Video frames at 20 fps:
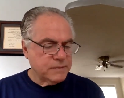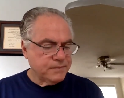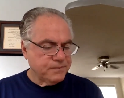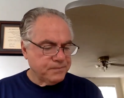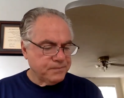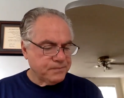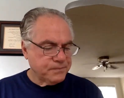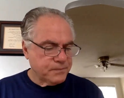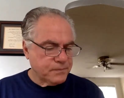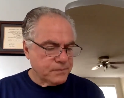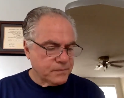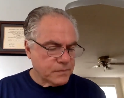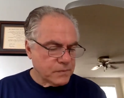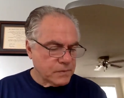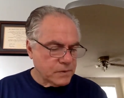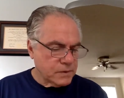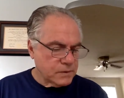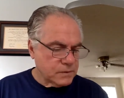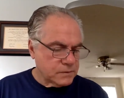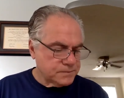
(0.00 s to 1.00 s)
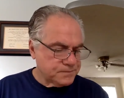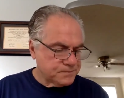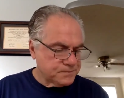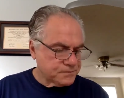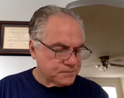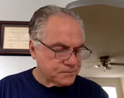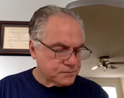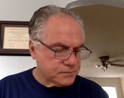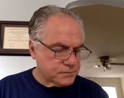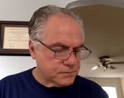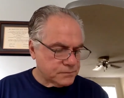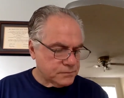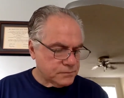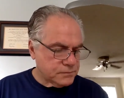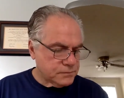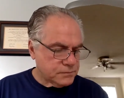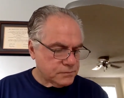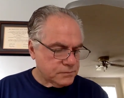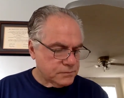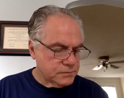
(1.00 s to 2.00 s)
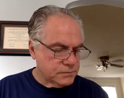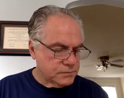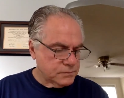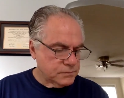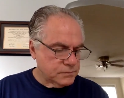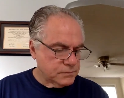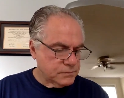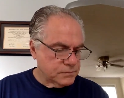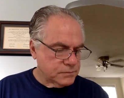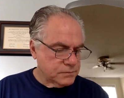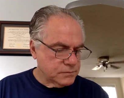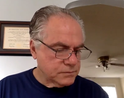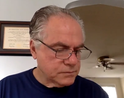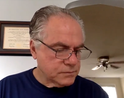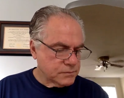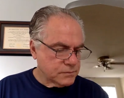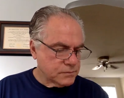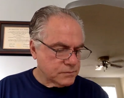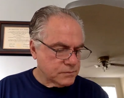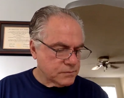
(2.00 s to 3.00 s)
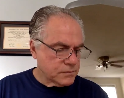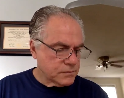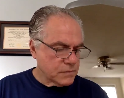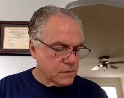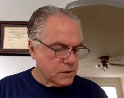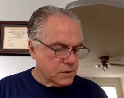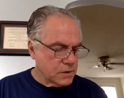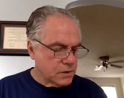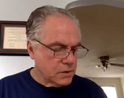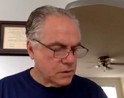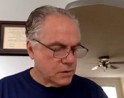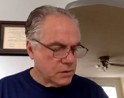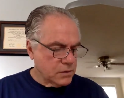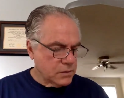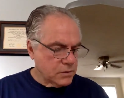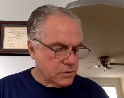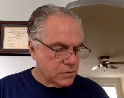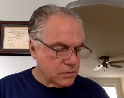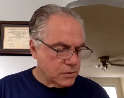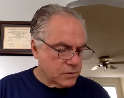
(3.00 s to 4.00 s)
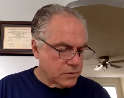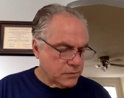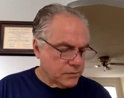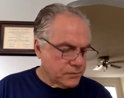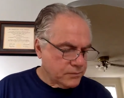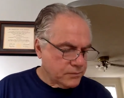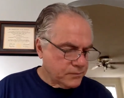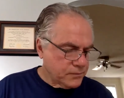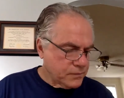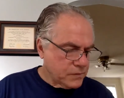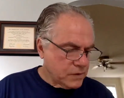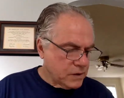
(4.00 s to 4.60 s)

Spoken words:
(silence)